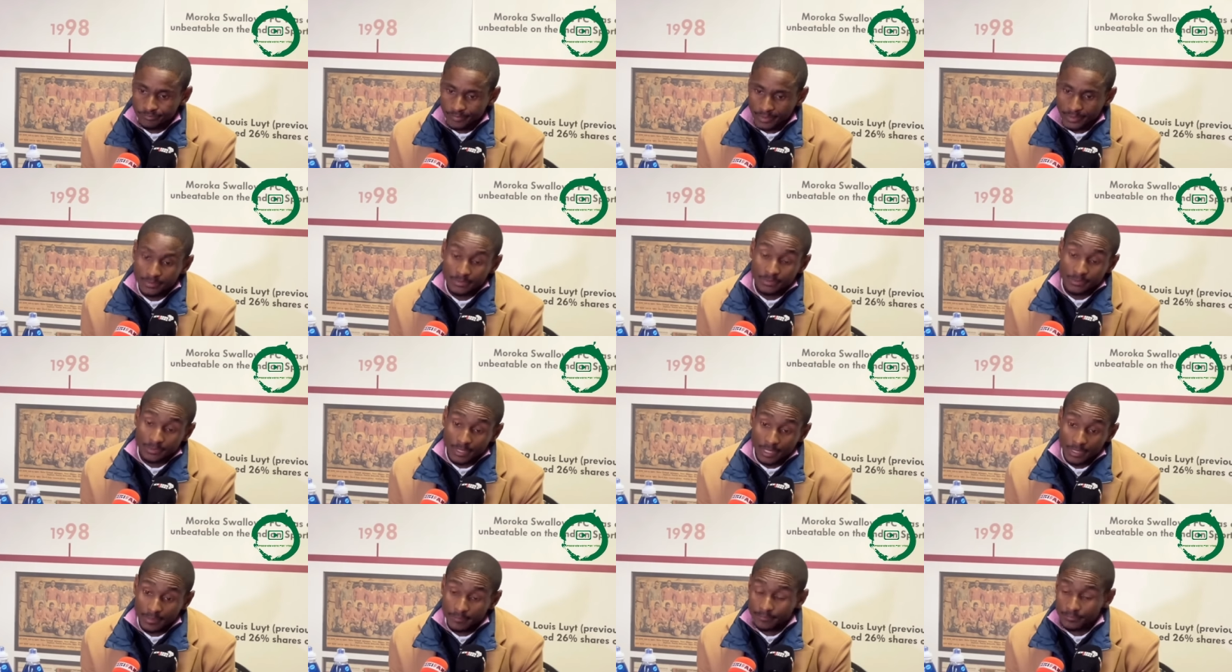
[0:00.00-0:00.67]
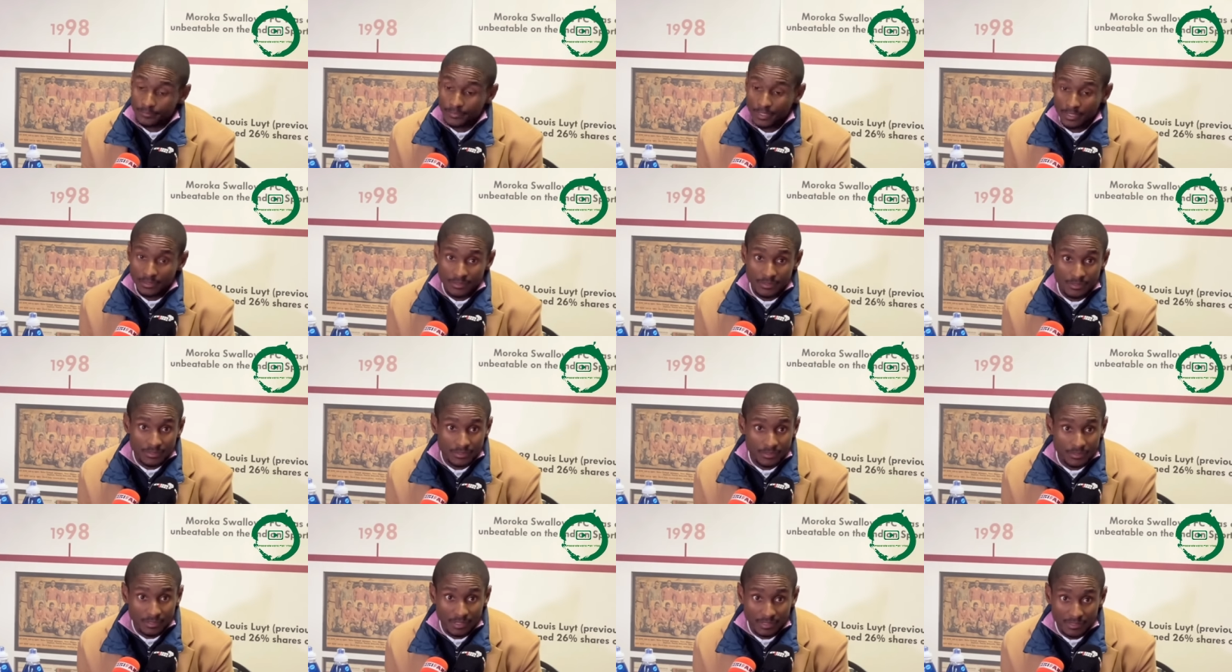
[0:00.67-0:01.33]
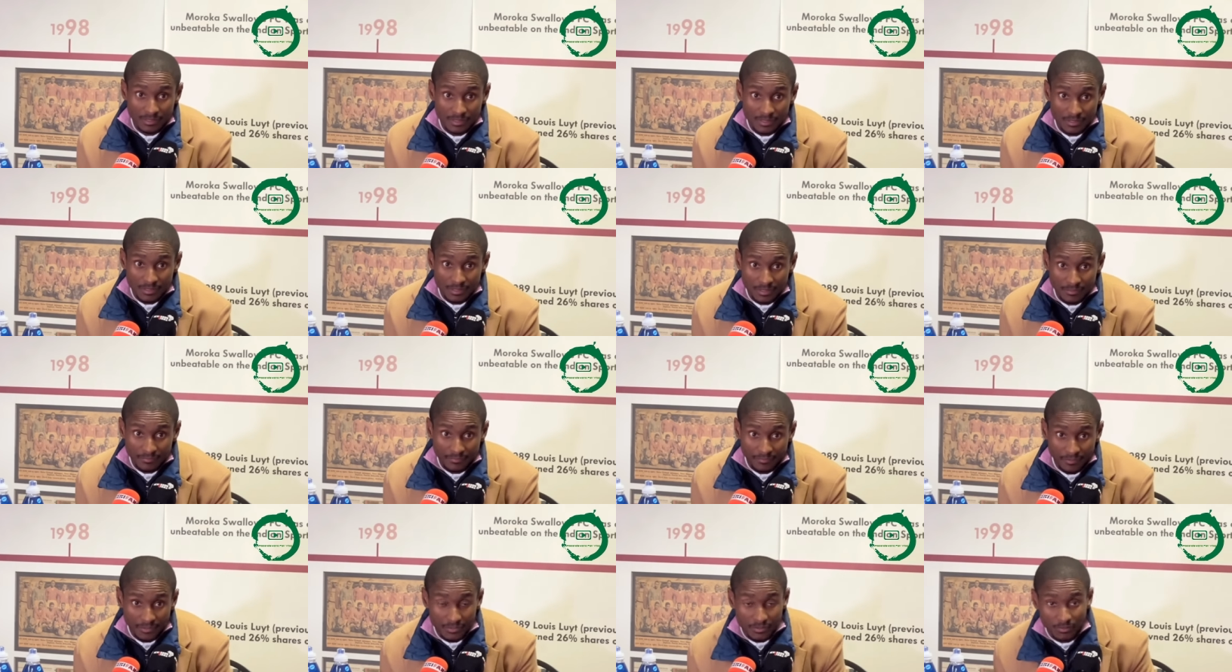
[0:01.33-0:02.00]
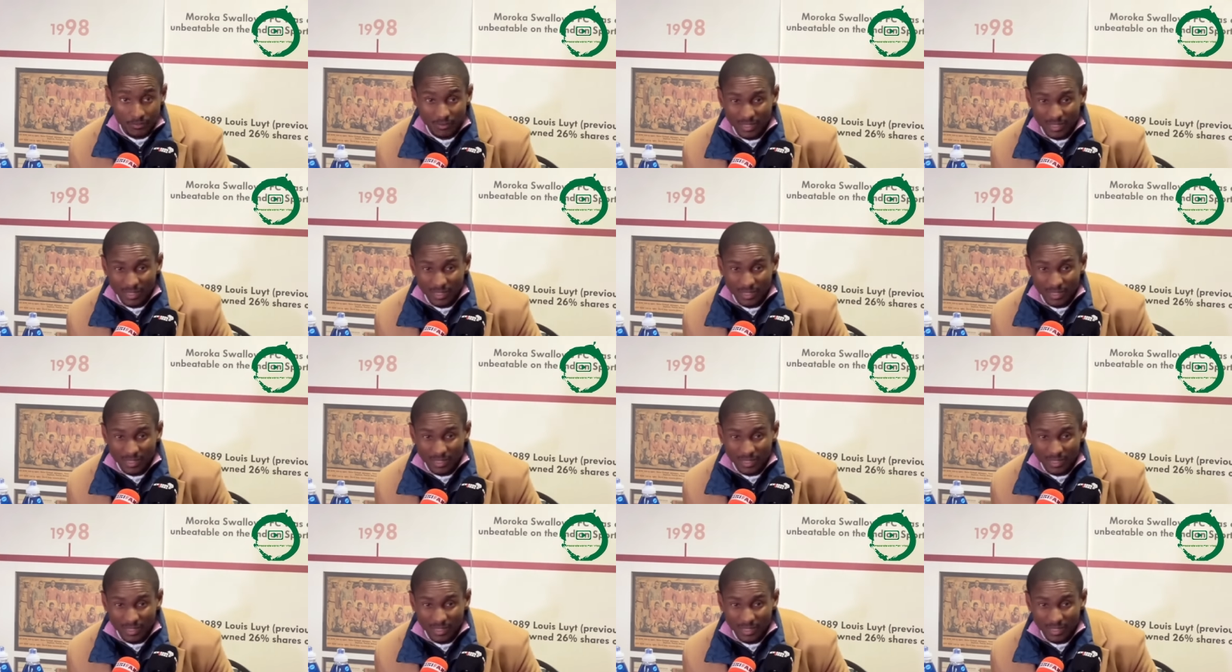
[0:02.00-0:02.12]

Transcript: but yeah, let's let's see first.